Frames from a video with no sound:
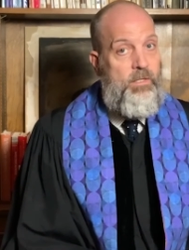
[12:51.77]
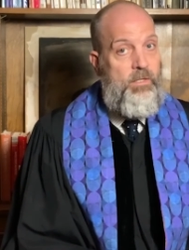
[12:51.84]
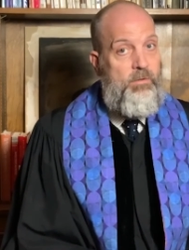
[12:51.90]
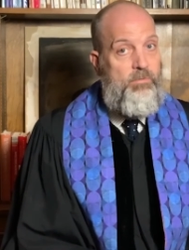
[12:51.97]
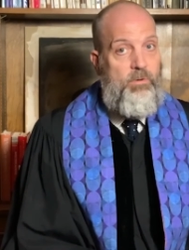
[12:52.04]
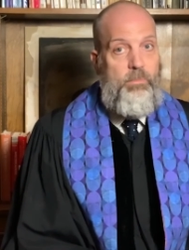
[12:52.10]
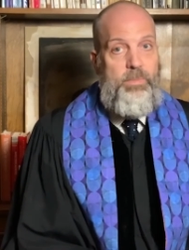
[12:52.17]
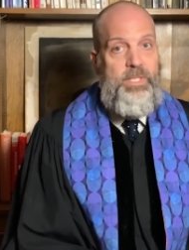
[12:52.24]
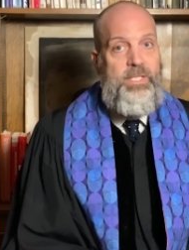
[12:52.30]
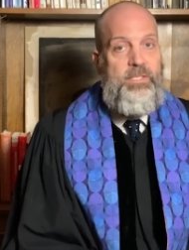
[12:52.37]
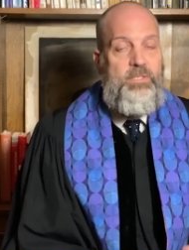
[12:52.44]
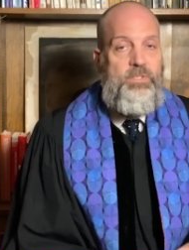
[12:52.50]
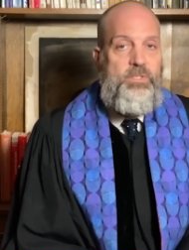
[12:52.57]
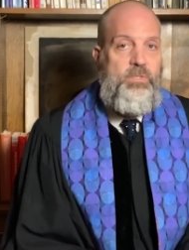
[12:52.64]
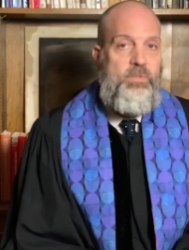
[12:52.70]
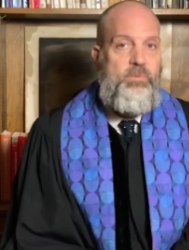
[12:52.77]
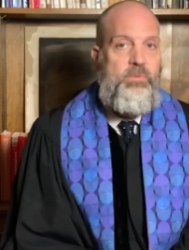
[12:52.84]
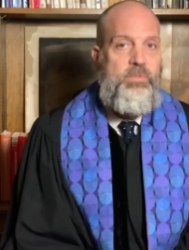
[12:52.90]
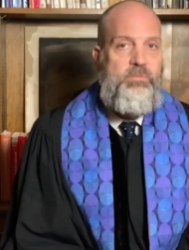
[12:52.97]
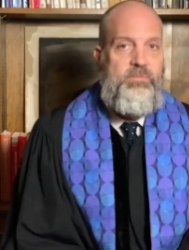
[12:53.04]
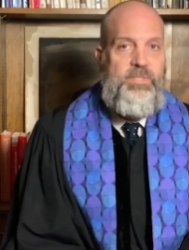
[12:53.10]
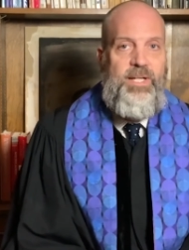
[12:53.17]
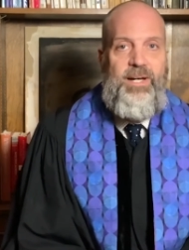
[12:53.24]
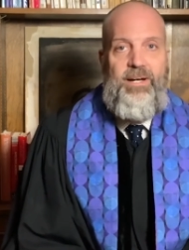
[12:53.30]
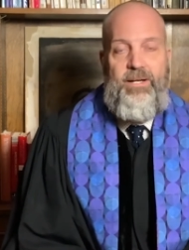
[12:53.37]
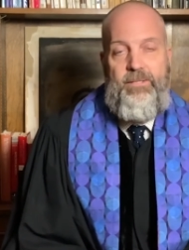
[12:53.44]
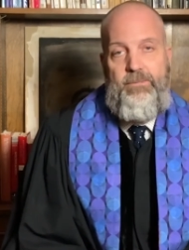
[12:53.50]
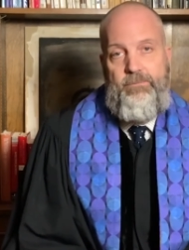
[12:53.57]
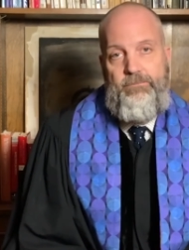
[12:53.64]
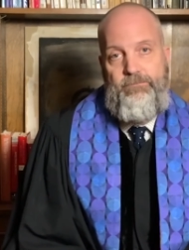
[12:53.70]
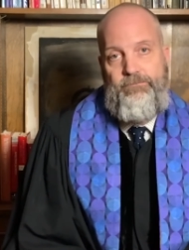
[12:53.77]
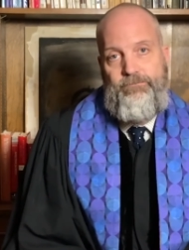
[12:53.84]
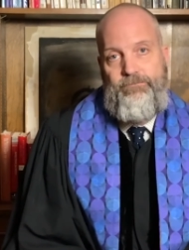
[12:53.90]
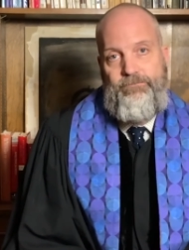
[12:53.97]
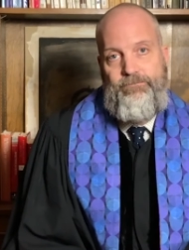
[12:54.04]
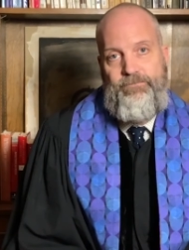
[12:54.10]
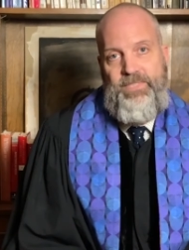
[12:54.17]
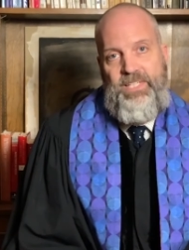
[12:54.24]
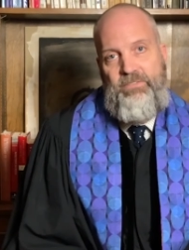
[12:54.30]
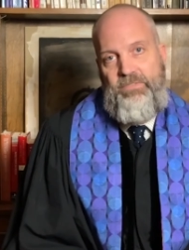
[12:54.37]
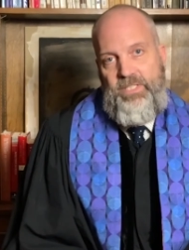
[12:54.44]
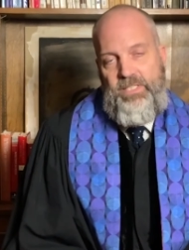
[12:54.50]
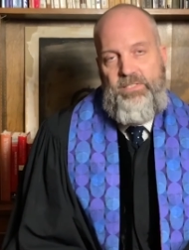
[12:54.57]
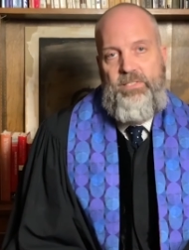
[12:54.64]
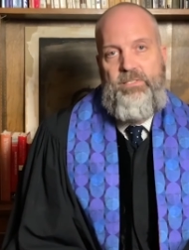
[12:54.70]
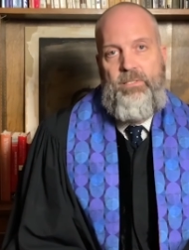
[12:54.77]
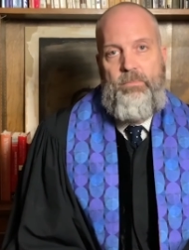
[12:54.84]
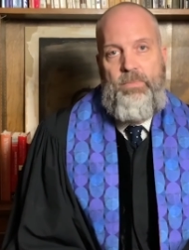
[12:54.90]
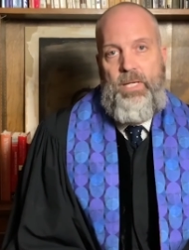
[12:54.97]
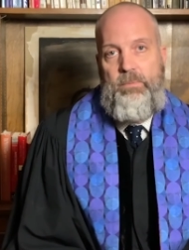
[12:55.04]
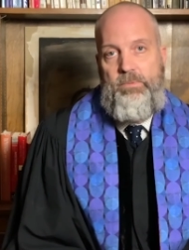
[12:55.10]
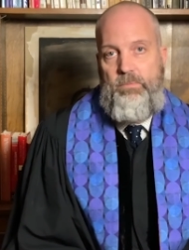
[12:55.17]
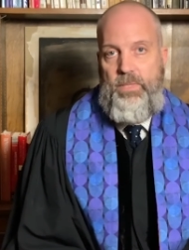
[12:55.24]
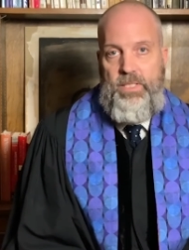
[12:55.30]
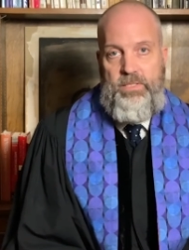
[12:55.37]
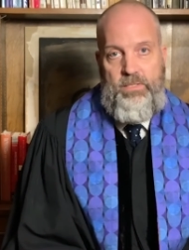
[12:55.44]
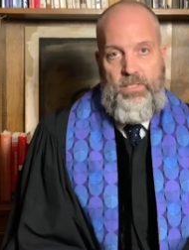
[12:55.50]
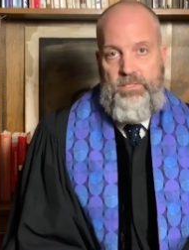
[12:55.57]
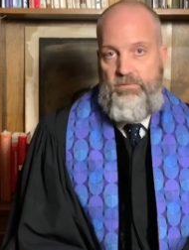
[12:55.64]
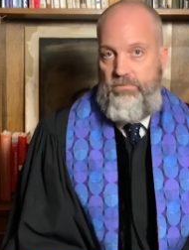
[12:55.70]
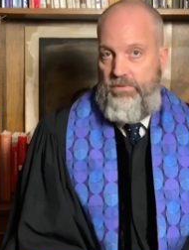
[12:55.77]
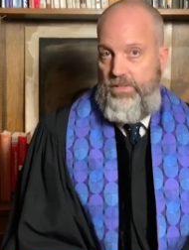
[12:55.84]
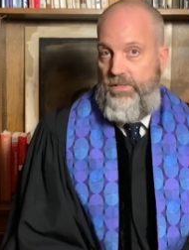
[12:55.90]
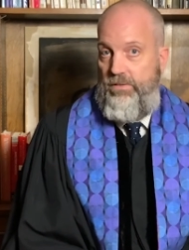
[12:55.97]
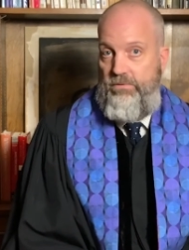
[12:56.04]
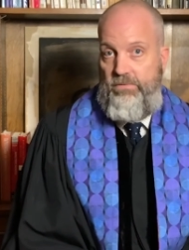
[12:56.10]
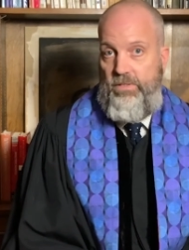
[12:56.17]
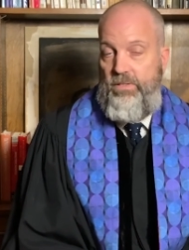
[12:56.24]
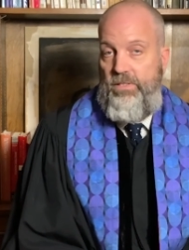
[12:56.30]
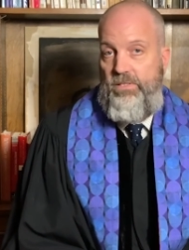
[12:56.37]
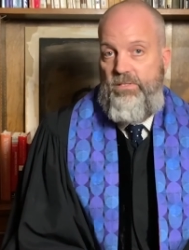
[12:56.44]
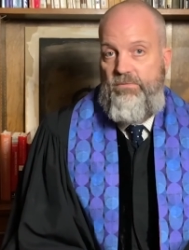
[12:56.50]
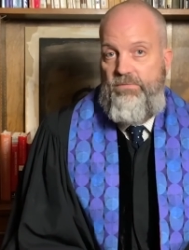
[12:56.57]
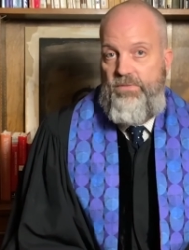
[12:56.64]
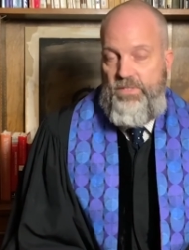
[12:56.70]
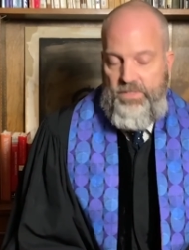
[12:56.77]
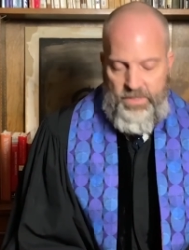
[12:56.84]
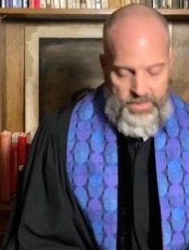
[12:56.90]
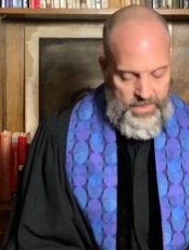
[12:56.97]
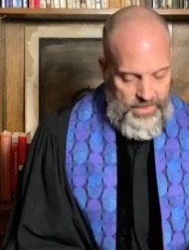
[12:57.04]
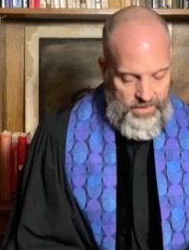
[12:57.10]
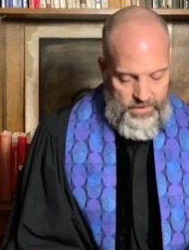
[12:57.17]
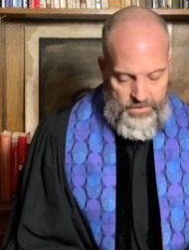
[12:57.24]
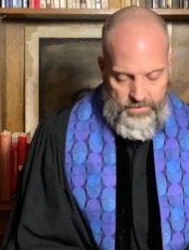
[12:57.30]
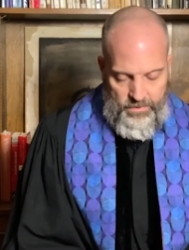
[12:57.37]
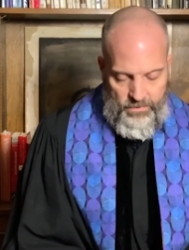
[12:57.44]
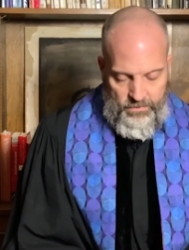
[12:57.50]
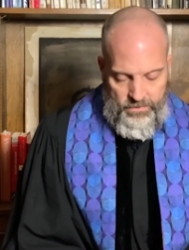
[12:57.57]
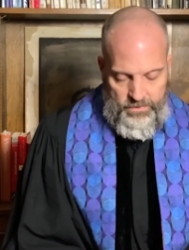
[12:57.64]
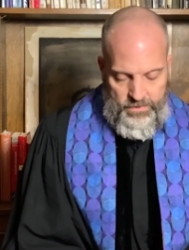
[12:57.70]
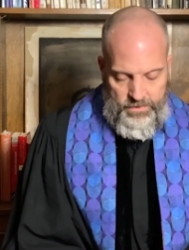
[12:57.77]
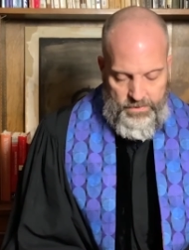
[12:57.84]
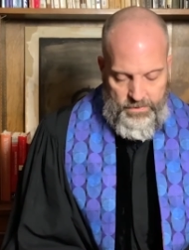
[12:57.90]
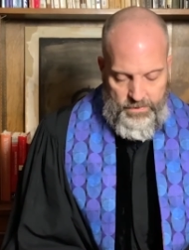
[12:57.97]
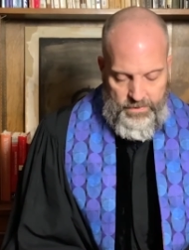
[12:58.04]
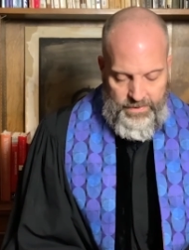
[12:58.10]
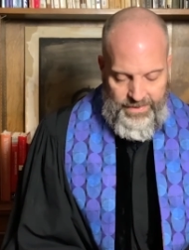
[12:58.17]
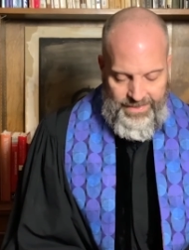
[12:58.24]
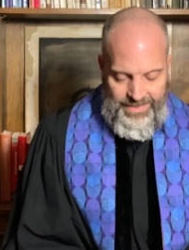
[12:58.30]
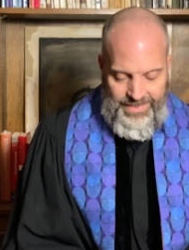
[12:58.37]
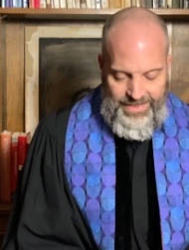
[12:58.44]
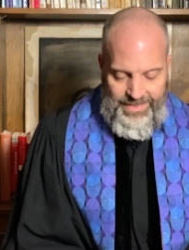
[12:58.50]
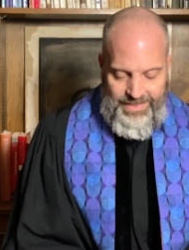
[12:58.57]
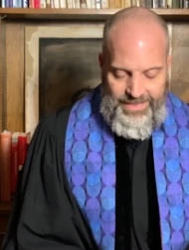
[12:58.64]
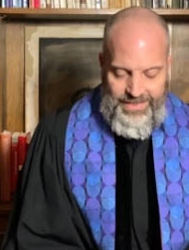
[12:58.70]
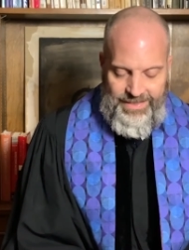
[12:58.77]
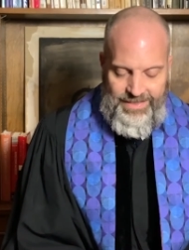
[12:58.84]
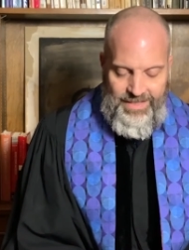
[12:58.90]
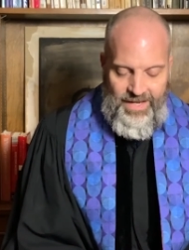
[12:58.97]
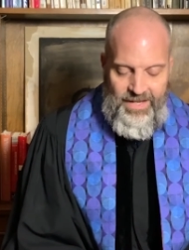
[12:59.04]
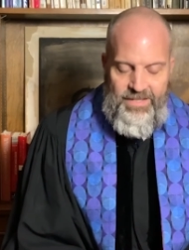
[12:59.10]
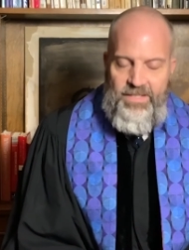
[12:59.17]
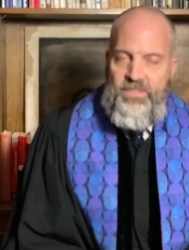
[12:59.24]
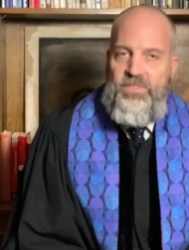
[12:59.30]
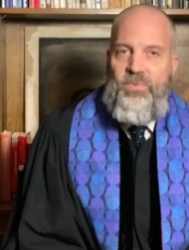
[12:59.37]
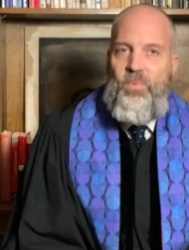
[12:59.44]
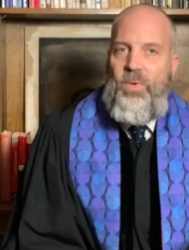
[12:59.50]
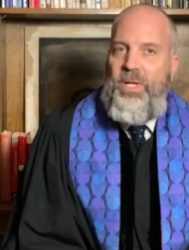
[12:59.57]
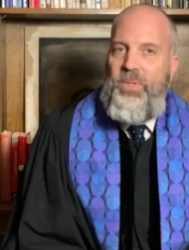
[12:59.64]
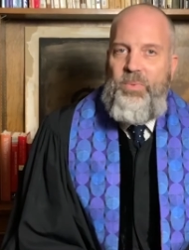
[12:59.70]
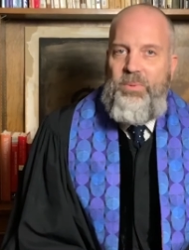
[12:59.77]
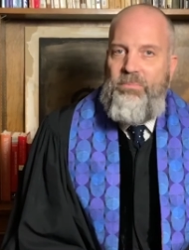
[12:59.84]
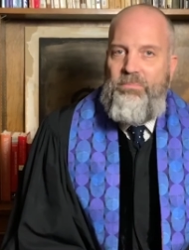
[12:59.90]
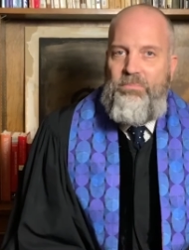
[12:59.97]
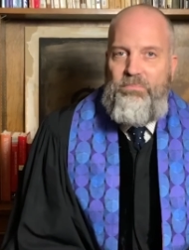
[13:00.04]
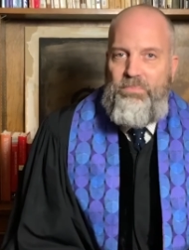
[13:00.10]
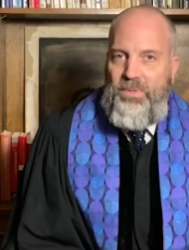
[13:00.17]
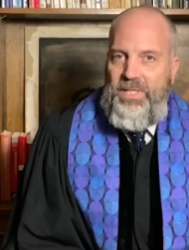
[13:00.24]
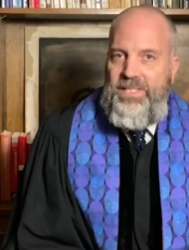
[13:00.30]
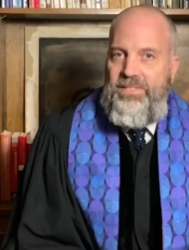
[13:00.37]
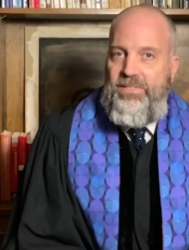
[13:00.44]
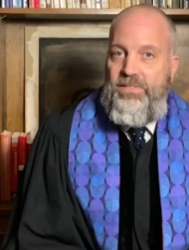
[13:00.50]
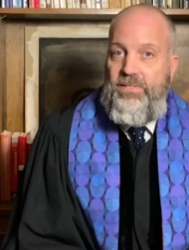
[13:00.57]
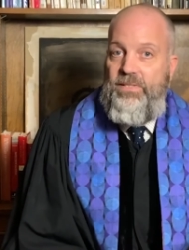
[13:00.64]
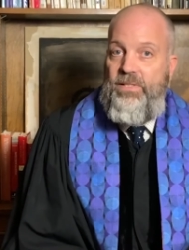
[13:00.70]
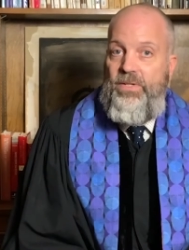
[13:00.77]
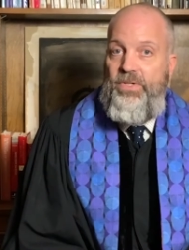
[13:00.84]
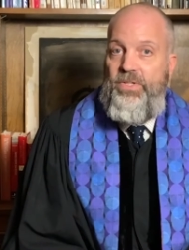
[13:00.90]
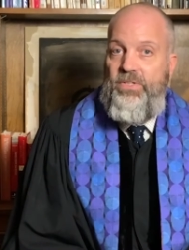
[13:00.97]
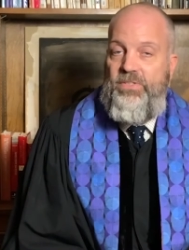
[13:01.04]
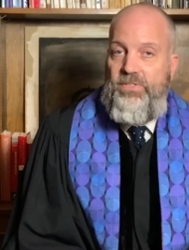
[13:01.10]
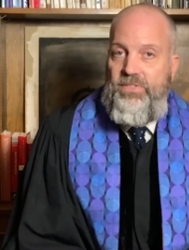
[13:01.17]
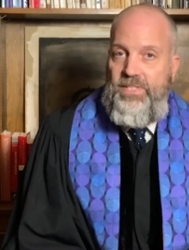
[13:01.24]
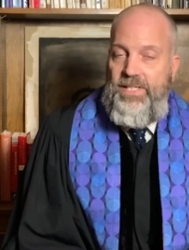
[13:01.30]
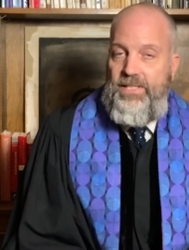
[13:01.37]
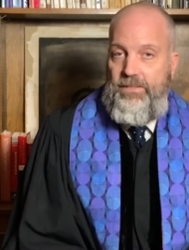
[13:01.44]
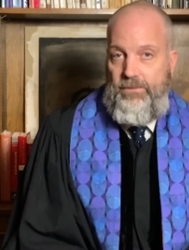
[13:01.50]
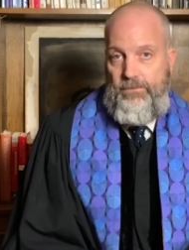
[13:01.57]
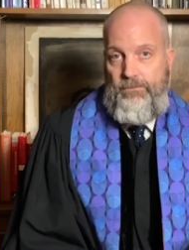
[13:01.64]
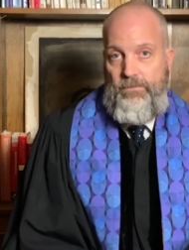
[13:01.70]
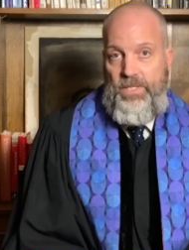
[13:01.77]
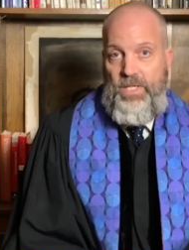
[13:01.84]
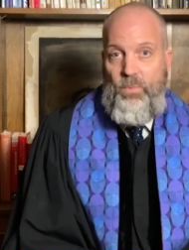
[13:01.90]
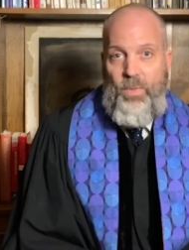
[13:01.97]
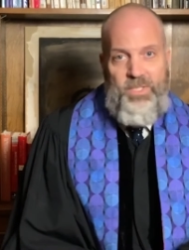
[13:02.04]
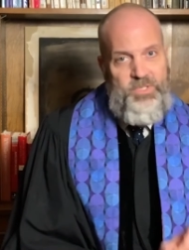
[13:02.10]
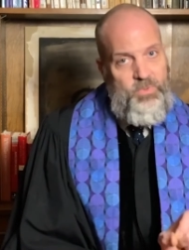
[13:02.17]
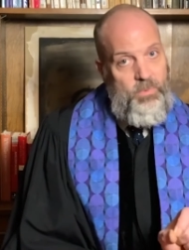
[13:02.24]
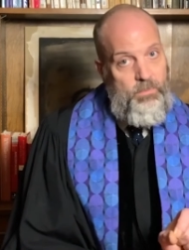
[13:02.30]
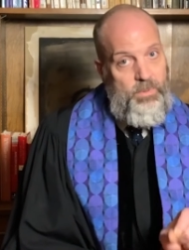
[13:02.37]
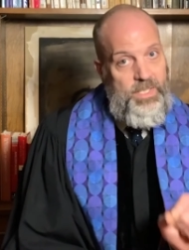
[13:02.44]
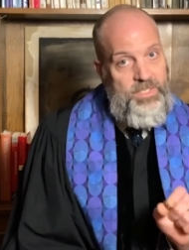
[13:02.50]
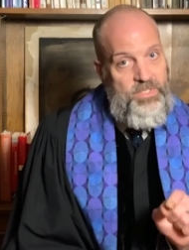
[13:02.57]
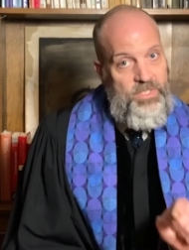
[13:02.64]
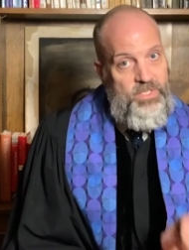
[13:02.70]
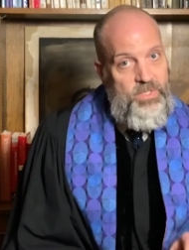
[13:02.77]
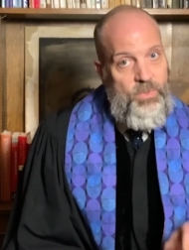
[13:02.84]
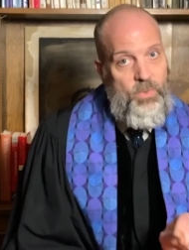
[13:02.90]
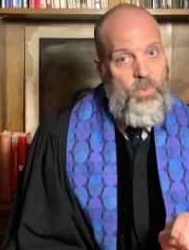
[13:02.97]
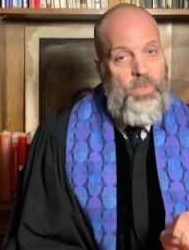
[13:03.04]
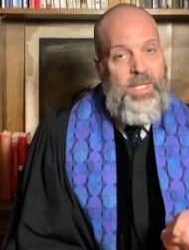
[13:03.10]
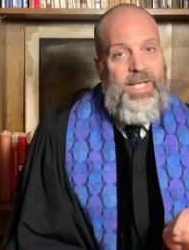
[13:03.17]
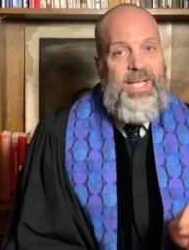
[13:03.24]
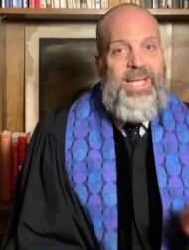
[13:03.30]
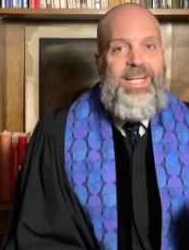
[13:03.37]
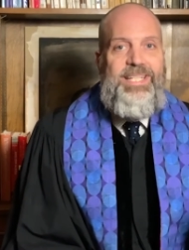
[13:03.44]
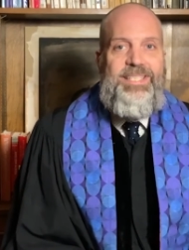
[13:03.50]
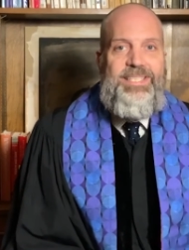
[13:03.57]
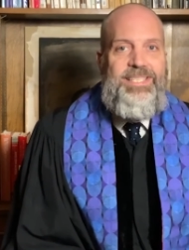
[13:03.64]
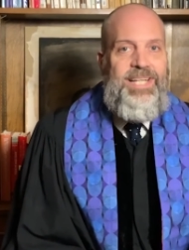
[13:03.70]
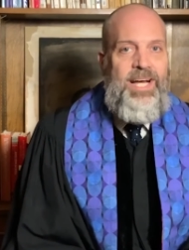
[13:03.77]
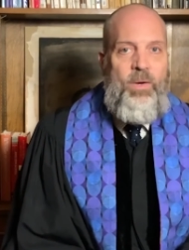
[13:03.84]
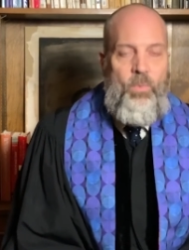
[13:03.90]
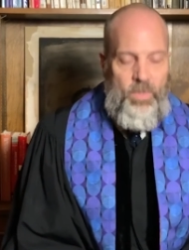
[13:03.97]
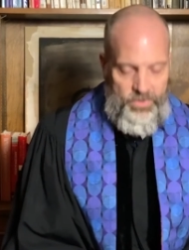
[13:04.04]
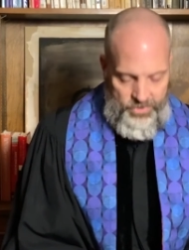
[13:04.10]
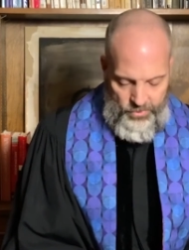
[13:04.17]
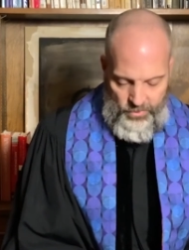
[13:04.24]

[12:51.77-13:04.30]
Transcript: from being the children of God, even as it sometimes makes us very, very sophisticated adults. God doesn't want to embrace your sin. He wants to embrace you. He does not want to